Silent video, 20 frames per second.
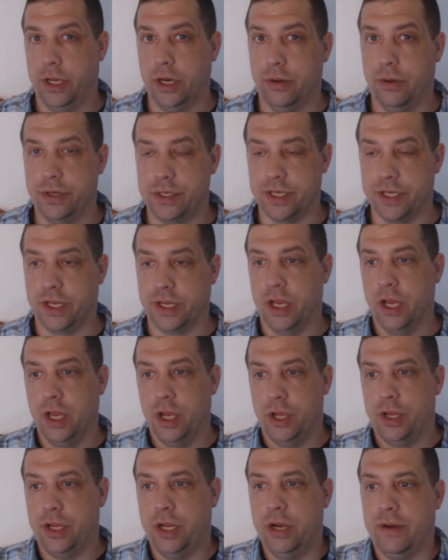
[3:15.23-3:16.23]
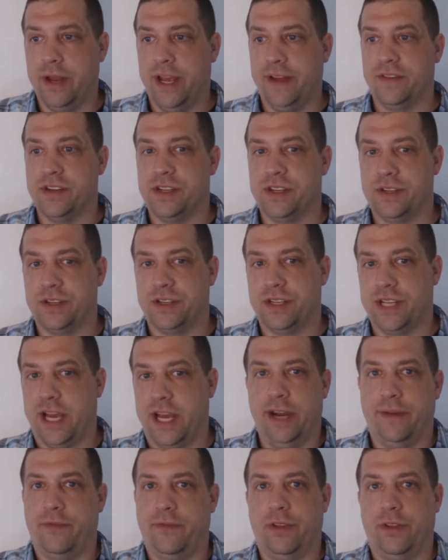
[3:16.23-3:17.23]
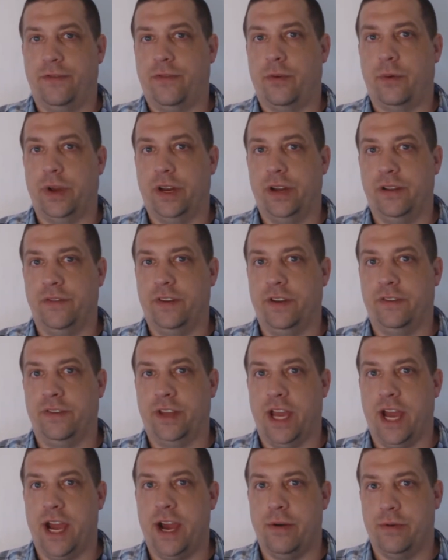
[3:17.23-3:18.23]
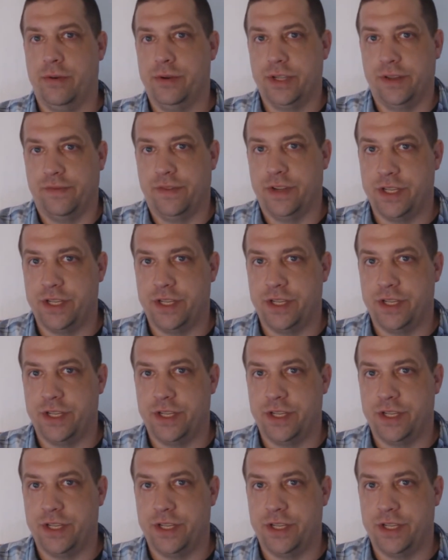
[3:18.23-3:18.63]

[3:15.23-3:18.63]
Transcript: It's like you don't have to sign up for the 40 to 50 hours.